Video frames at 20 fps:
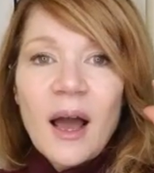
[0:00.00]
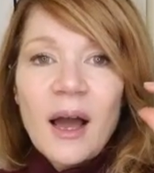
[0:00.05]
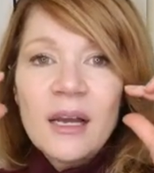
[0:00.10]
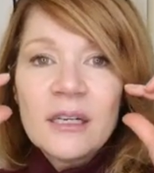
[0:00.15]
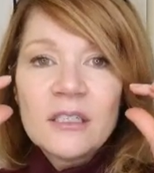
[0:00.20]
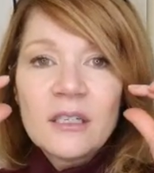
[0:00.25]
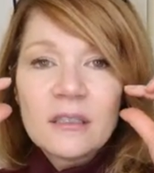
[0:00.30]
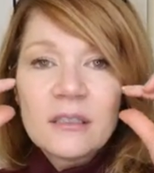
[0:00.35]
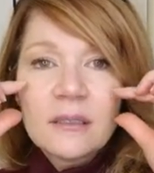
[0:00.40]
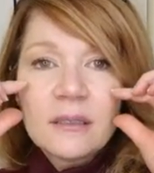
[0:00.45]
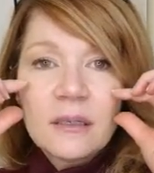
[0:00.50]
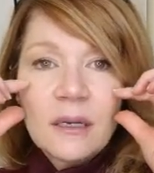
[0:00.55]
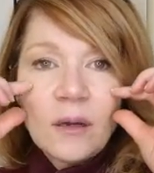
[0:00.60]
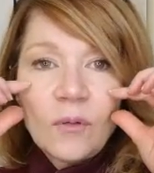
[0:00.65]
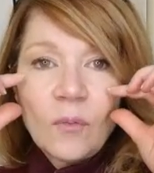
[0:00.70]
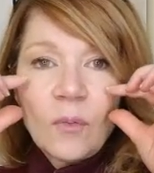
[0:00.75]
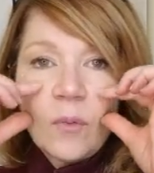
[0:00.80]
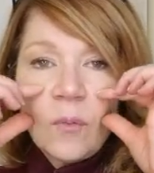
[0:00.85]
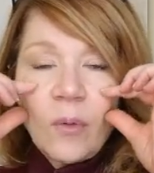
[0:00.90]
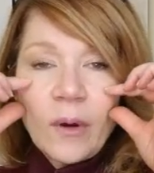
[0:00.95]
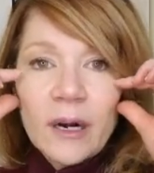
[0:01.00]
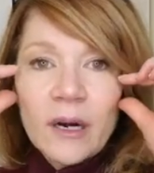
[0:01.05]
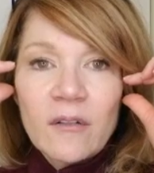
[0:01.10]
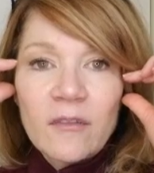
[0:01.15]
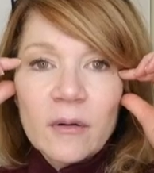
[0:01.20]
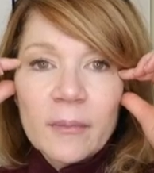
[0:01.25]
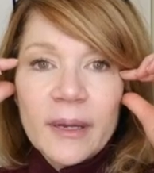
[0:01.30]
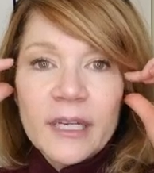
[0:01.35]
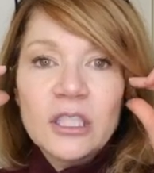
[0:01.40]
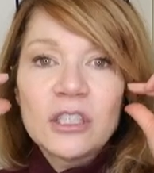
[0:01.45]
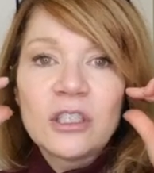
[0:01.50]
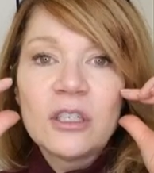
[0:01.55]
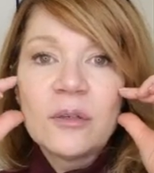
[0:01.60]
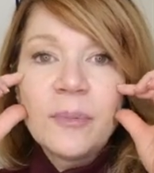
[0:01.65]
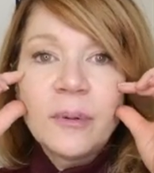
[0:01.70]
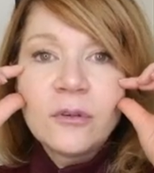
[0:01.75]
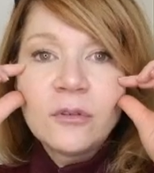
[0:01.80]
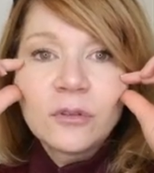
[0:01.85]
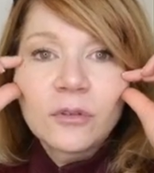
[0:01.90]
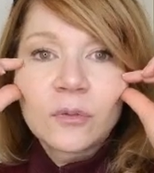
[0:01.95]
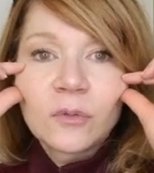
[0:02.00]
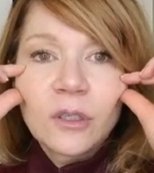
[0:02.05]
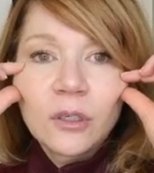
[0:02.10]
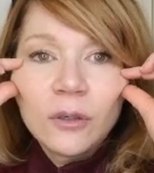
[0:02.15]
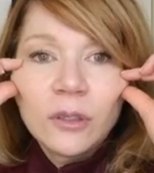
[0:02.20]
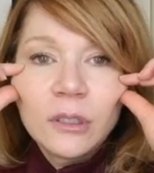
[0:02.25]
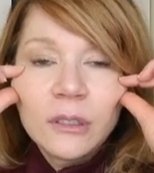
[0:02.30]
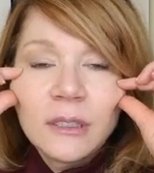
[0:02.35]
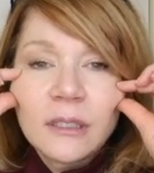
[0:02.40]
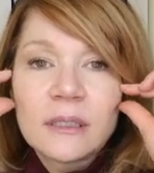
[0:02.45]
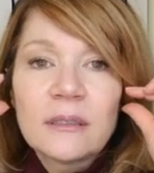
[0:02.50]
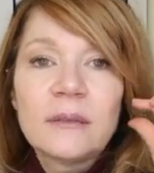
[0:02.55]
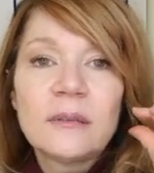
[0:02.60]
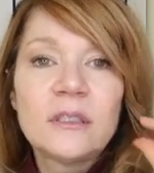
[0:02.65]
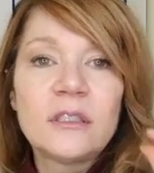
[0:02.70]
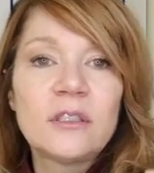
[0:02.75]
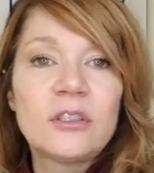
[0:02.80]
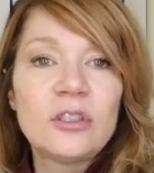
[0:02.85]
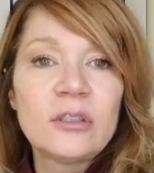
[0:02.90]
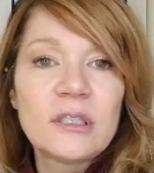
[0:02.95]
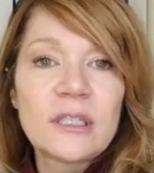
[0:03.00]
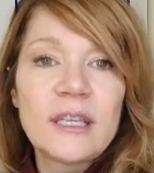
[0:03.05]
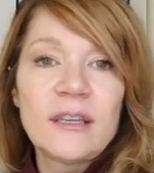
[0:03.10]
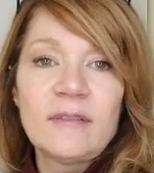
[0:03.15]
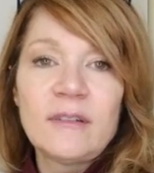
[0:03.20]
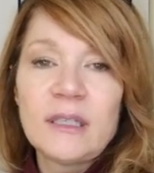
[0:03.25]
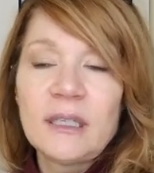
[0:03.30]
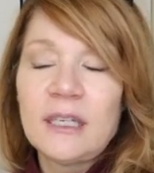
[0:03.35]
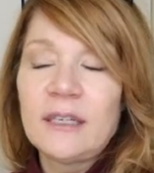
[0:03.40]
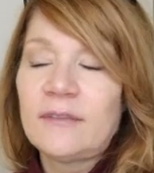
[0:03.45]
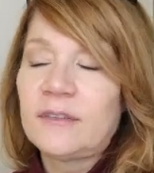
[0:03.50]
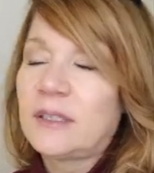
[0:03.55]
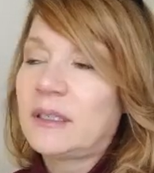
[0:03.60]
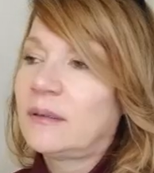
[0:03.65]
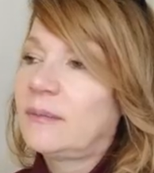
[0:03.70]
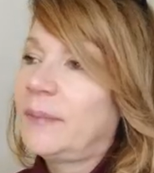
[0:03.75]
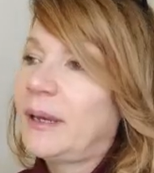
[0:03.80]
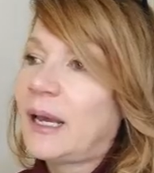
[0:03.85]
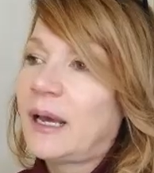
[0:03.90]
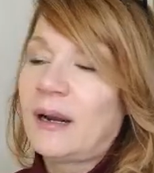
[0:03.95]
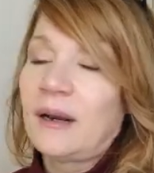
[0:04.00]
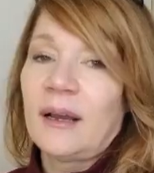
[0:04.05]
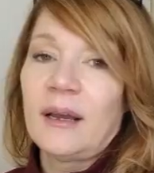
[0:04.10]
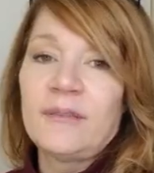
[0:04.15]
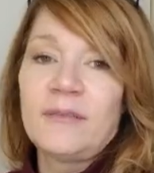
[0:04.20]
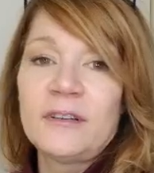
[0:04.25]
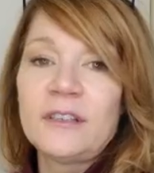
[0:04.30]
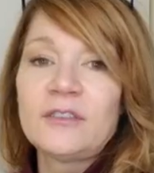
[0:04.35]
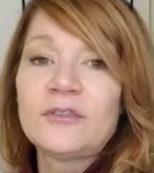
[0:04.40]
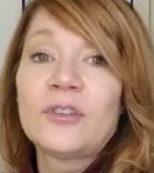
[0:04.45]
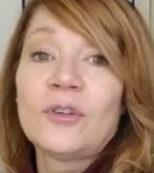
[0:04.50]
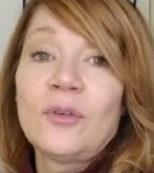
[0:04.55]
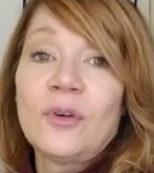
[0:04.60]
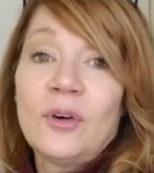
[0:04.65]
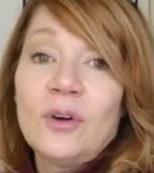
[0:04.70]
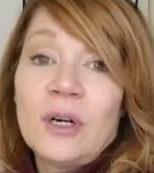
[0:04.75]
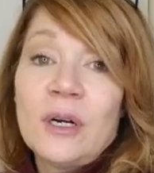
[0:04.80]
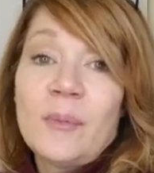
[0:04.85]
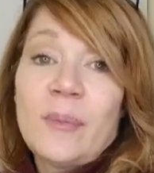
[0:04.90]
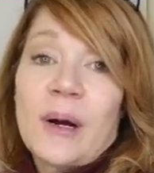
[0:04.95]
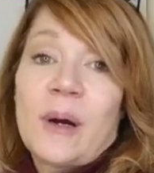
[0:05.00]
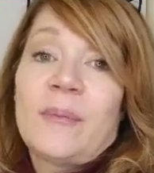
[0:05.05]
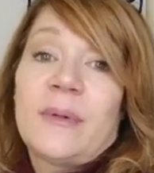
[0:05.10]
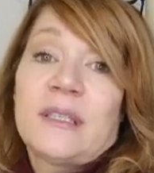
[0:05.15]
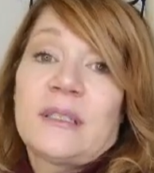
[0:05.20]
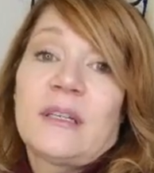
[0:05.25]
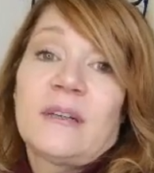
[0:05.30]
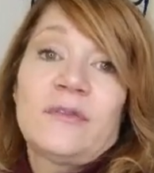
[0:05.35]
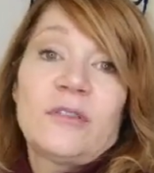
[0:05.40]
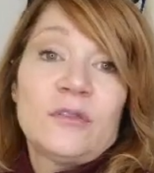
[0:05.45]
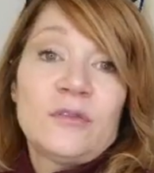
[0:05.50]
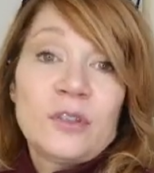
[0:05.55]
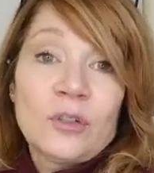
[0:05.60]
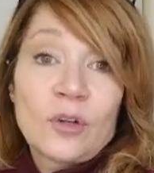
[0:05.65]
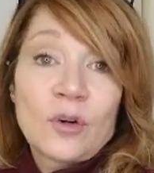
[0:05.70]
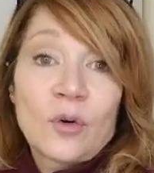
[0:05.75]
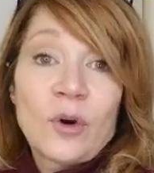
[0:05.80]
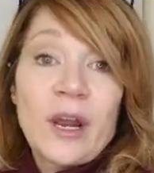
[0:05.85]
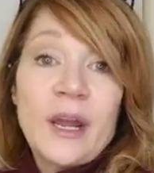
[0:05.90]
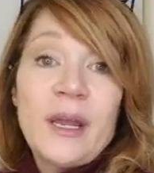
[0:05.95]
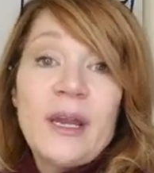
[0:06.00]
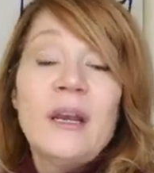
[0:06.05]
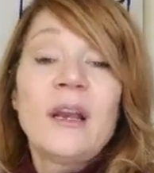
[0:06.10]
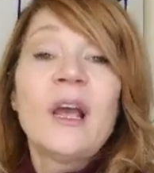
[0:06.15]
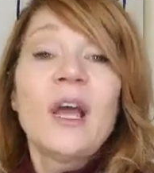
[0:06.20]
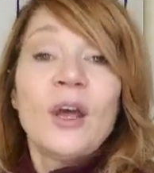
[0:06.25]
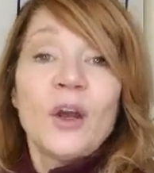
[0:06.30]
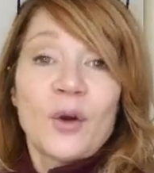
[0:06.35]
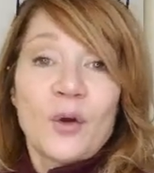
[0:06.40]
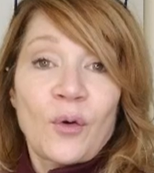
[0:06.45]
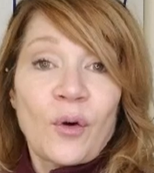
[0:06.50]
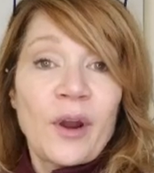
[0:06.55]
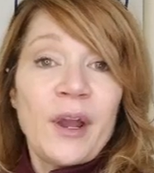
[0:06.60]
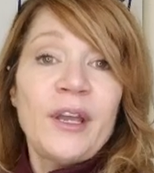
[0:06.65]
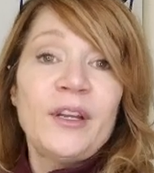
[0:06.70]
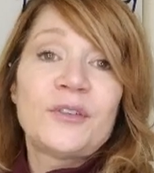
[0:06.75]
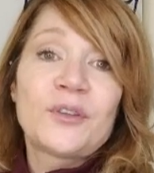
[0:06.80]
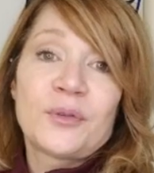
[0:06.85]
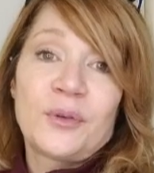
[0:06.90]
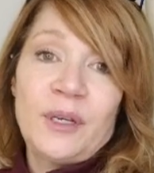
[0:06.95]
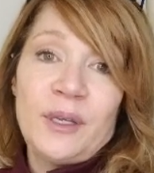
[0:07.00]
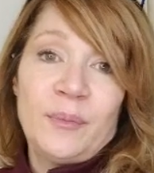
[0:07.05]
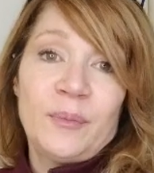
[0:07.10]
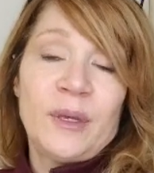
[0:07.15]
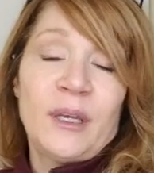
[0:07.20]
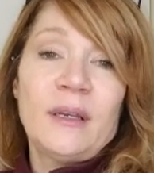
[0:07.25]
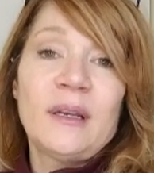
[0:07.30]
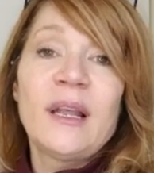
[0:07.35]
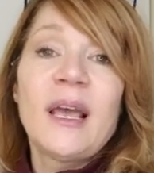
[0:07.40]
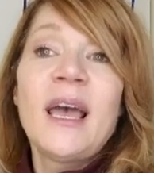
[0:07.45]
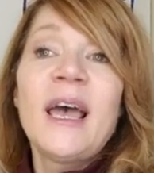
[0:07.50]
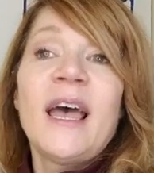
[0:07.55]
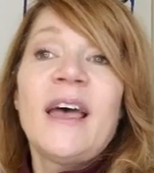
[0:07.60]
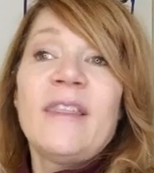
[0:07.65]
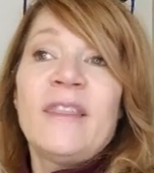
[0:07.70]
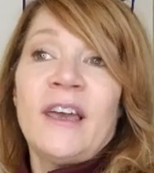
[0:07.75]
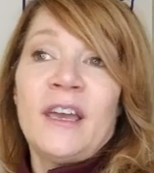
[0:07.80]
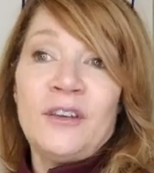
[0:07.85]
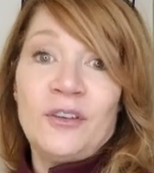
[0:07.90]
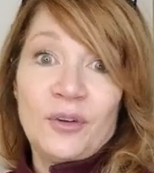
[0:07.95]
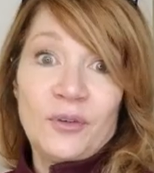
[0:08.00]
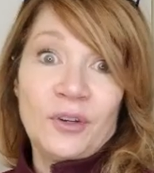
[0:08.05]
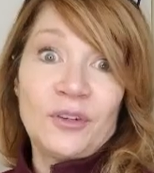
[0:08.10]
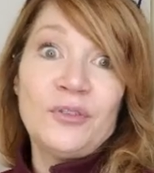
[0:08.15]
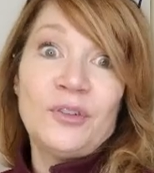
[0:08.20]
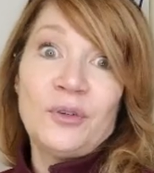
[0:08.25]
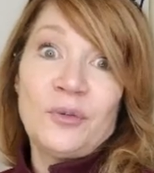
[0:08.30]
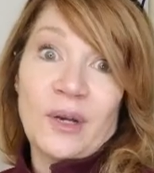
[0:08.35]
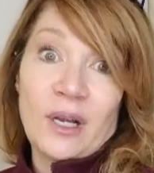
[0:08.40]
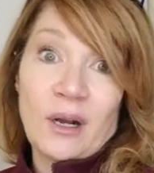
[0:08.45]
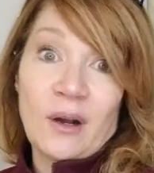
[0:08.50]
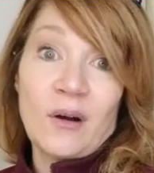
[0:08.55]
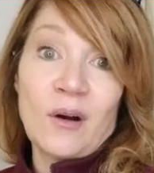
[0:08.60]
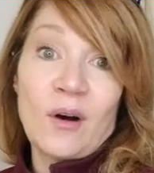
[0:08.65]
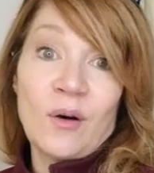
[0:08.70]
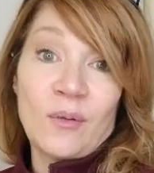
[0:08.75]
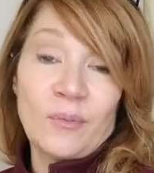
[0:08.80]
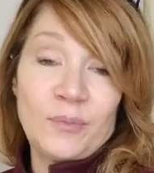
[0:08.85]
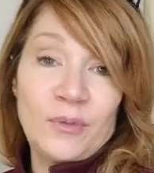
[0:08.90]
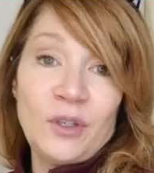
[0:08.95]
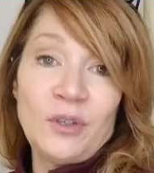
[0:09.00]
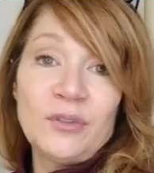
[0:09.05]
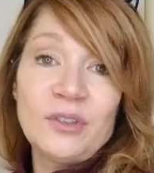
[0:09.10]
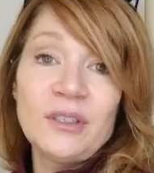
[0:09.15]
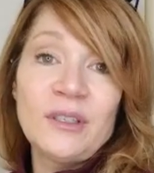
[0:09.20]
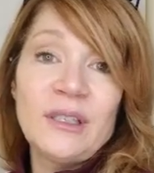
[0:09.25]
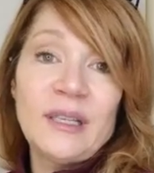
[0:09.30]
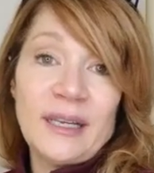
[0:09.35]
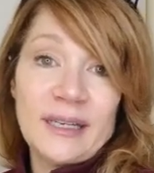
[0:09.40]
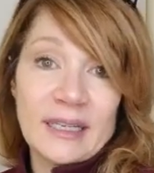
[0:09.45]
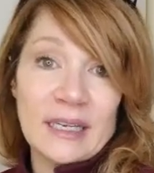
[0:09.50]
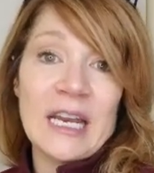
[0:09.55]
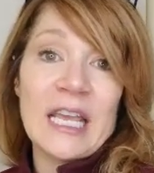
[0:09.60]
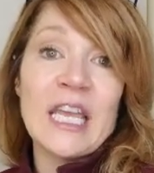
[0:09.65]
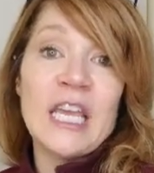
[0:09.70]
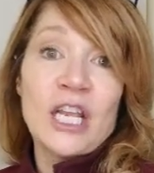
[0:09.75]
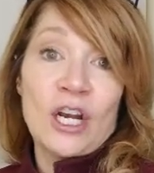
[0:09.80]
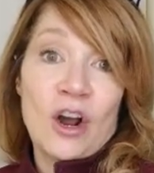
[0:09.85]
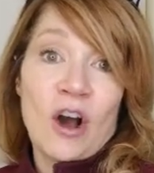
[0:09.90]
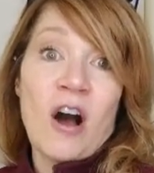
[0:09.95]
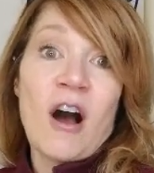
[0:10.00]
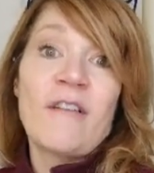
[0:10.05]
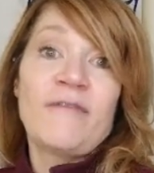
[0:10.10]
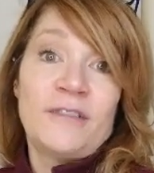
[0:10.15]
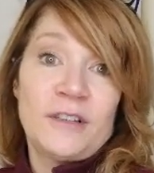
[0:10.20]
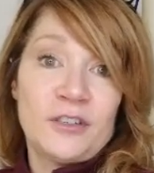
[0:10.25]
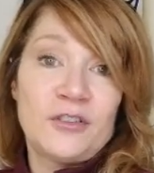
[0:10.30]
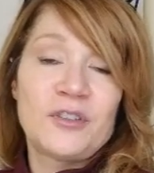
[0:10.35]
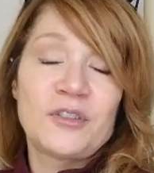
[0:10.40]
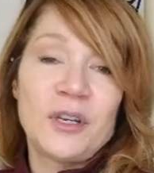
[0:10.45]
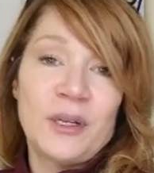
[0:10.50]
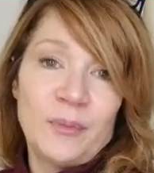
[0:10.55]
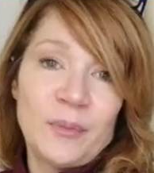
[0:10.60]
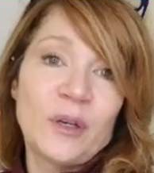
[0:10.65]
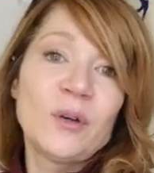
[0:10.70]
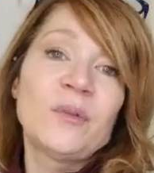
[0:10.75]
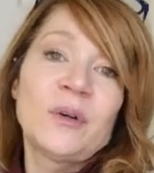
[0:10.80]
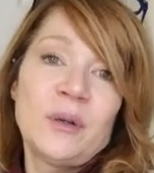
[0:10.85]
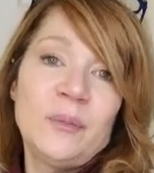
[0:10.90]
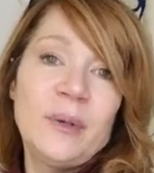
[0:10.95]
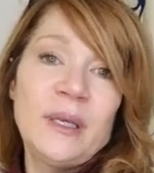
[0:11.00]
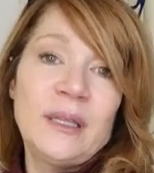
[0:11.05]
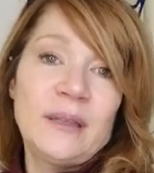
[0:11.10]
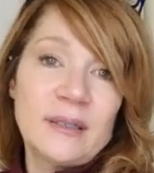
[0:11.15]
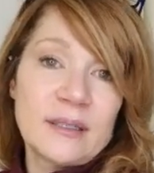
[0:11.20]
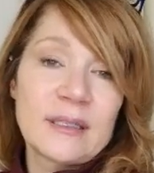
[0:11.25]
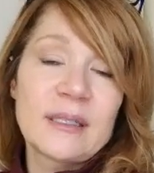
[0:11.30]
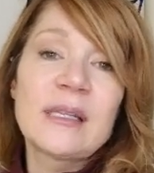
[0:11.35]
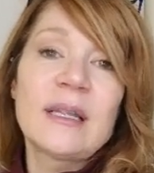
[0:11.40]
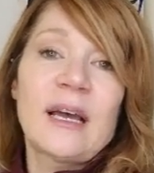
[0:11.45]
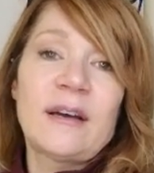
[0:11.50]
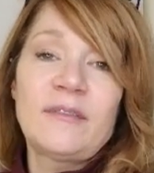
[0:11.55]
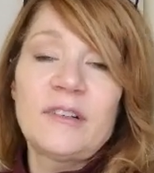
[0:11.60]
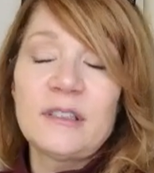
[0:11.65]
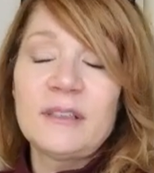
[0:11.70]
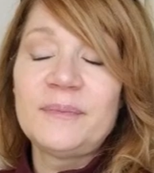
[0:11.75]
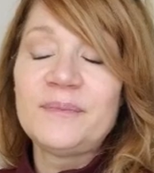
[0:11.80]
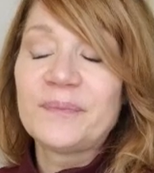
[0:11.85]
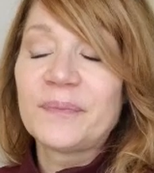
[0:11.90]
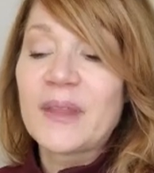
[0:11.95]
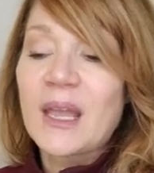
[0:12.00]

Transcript: I just went over my cheekbones real good to just give a lift. And man, I felt so good about myself. It was a great treatment that you can do at home. Usually like an in-office treatment would be this level.